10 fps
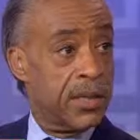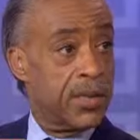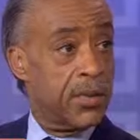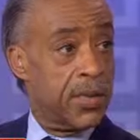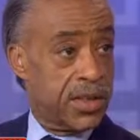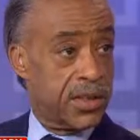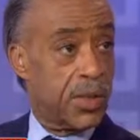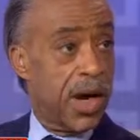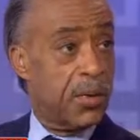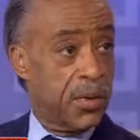and do, which is
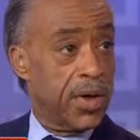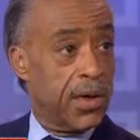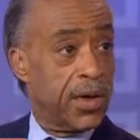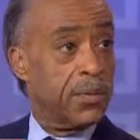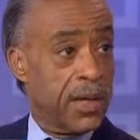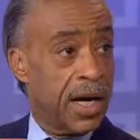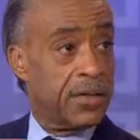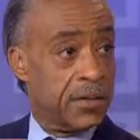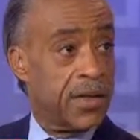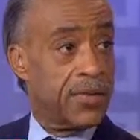why we're going to be out
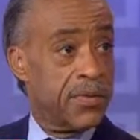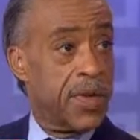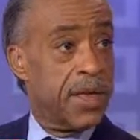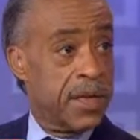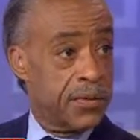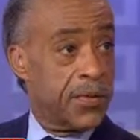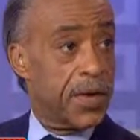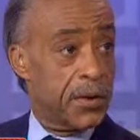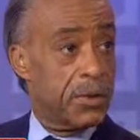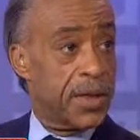in front of the
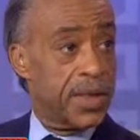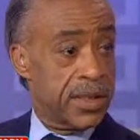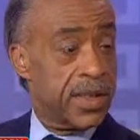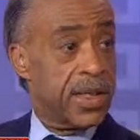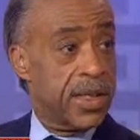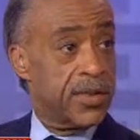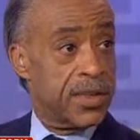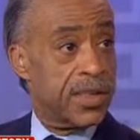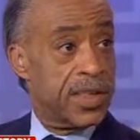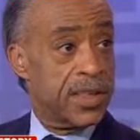federal buildings in
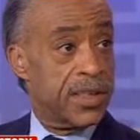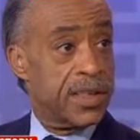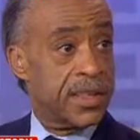100 cities this